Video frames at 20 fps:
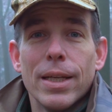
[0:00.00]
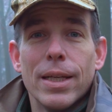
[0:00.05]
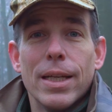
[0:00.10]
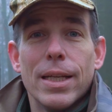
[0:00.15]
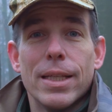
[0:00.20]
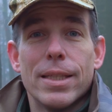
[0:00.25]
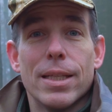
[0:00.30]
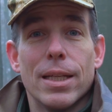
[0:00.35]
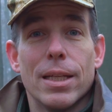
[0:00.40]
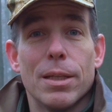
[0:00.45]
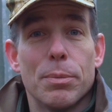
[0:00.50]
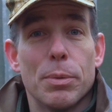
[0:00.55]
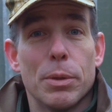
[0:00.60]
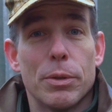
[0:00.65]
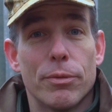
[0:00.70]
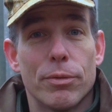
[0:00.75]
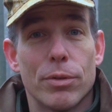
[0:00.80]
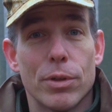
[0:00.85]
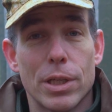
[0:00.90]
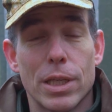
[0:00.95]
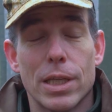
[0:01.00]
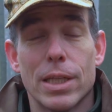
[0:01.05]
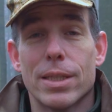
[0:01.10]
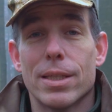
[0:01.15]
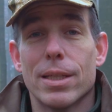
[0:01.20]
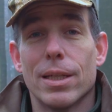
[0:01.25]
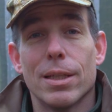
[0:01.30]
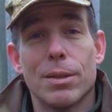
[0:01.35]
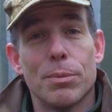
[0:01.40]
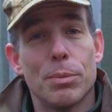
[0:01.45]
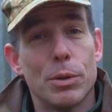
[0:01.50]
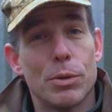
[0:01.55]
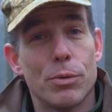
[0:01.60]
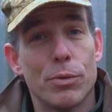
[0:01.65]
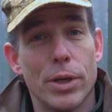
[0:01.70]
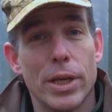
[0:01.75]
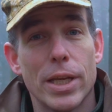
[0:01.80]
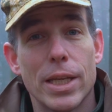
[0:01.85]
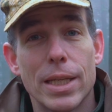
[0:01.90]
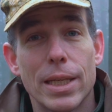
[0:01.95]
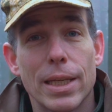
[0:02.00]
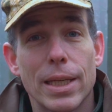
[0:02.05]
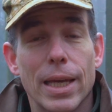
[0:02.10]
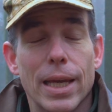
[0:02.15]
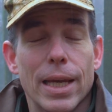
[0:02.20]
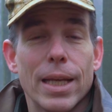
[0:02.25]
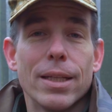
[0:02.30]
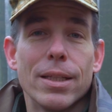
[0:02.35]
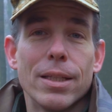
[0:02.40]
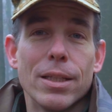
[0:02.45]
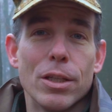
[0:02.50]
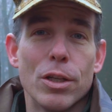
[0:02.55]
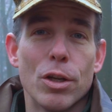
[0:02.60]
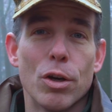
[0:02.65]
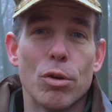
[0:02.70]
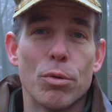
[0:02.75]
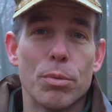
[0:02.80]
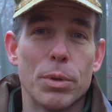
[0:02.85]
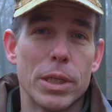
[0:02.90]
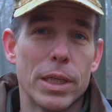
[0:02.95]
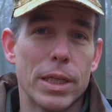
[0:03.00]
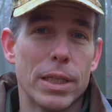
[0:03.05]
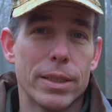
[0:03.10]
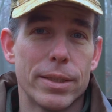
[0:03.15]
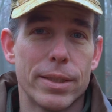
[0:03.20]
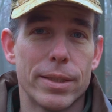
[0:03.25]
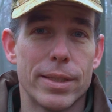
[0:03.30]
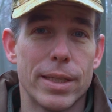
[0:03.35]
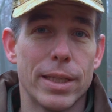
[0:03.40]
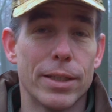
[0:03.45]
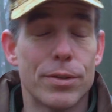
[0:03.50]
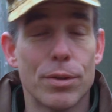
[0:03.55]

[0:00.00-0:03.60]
it's a little bit foggy, it's a little bit raining, and nobody else is here.